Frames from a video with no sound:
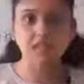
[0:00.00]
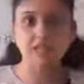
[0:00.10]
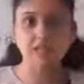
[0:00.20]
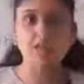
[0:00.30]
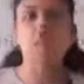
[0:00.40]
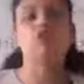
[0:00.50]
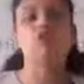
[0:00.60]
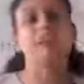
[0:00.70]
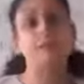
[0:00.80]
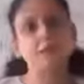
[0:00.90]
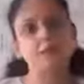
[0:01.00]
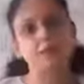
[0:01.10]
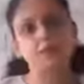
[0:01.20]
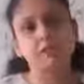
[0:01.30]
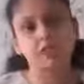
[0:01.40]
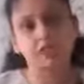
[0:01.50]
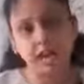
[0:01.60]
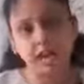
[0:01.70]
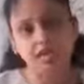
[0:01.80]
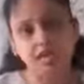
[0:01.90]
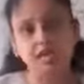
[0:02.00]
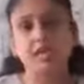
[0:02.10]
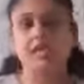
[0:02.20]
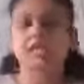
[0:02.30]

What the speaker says: that. So sometimes it will rain,